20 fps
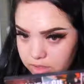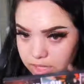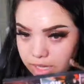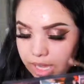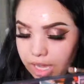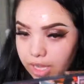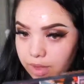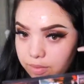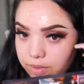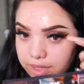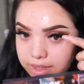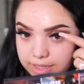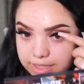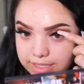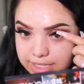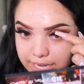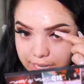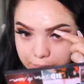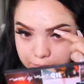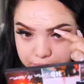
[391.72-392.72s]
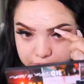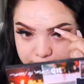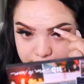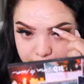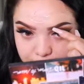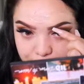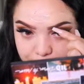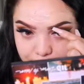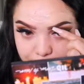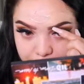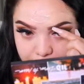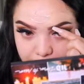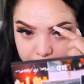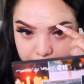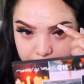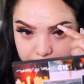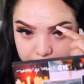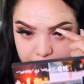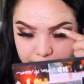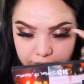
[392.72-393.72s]
I hate when this happens, when I
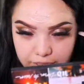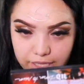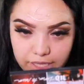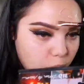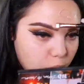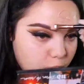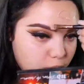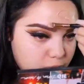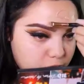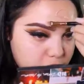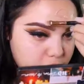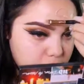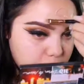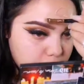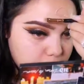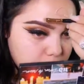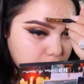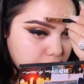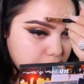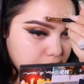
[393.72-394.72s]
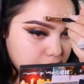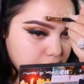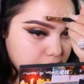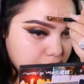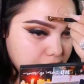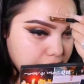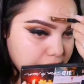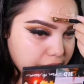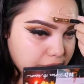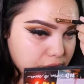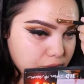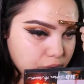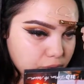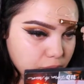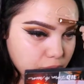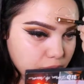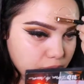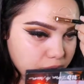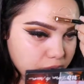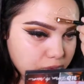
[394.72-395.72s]
kind of like overdo it, because then I have to
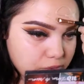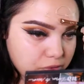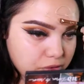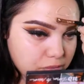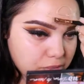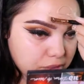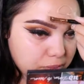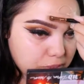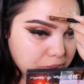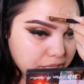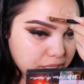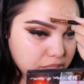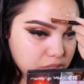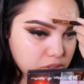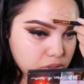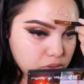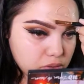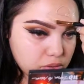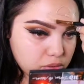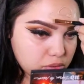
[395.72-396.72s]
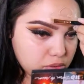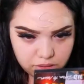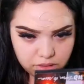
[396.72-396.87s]
go over with my pencil.